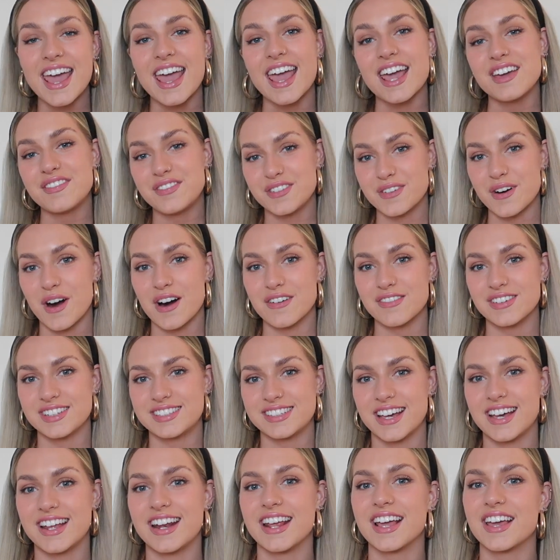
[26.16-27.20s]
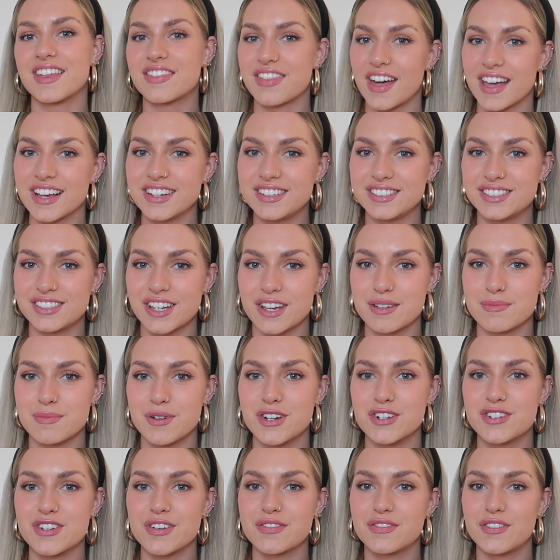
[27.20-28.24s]
If you are returning, thank you so
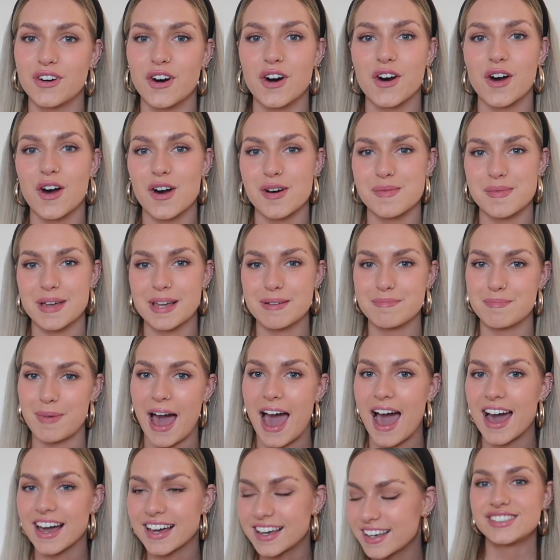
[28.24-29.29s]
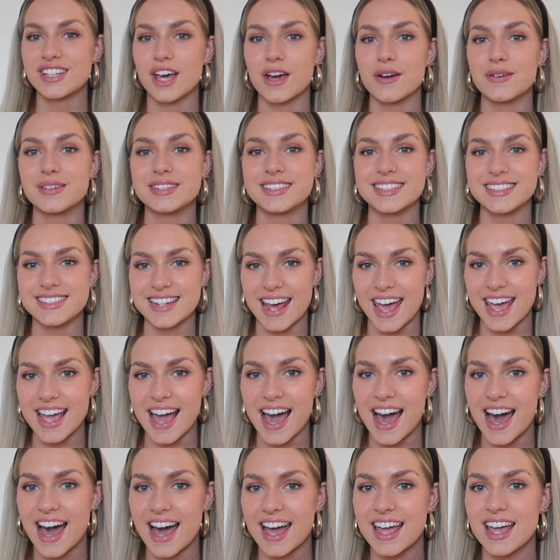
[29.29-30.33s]
much for coming back. So today
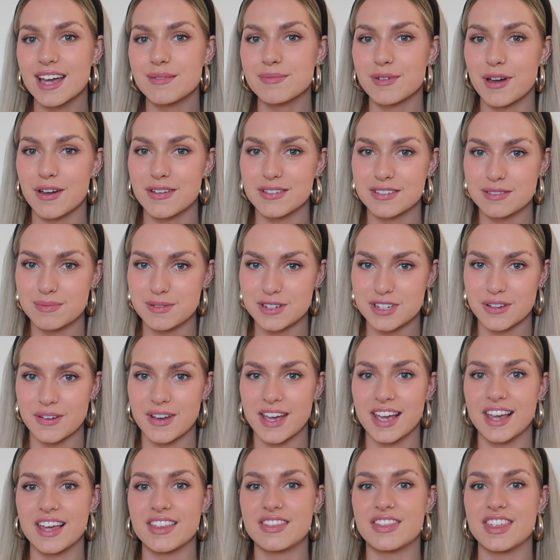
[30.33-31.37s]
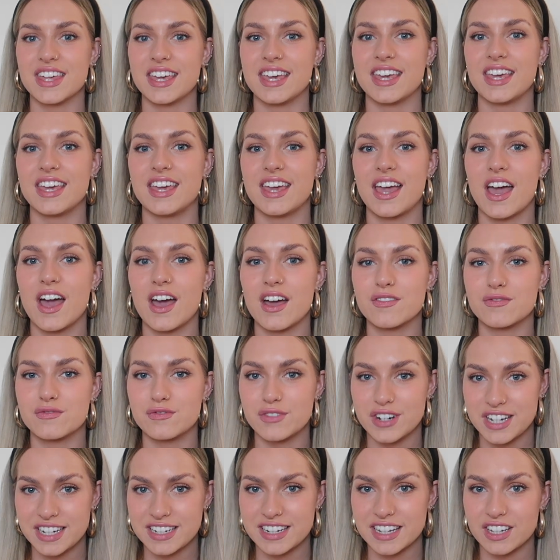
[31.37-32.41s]
I am going to be doing the
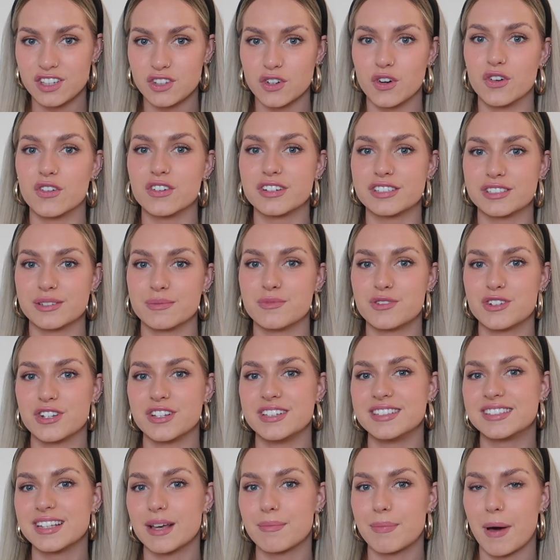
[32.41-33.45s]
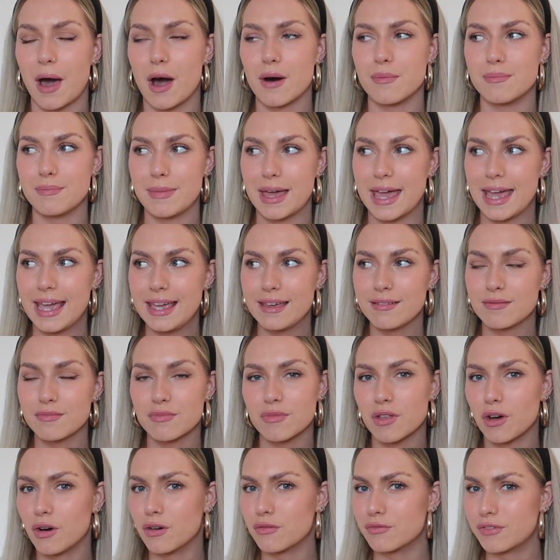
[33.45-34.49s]
reading your assumptions about me.
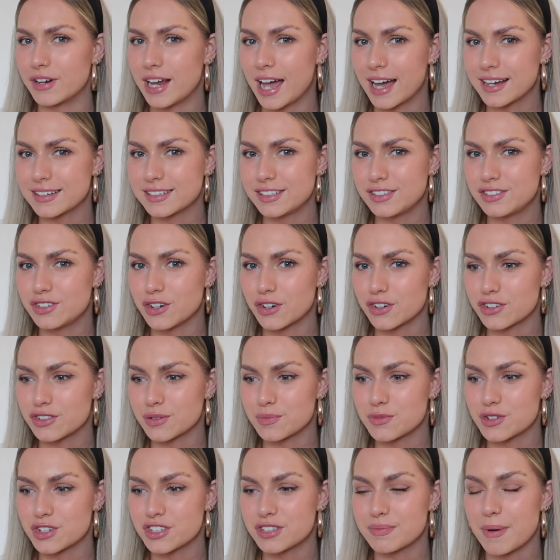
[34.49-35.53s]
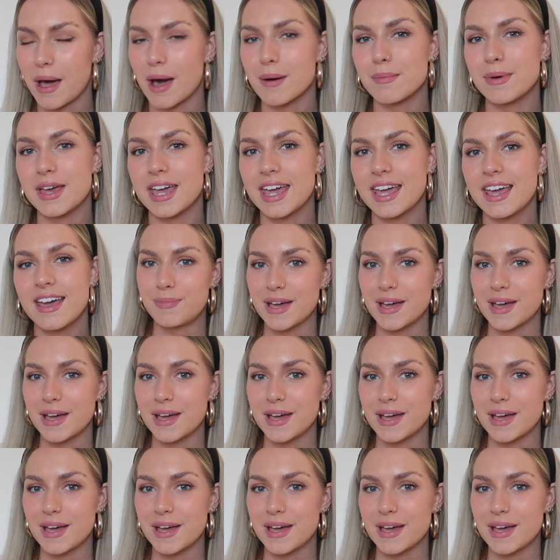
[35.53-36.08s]
Reacting to your assumptions about me.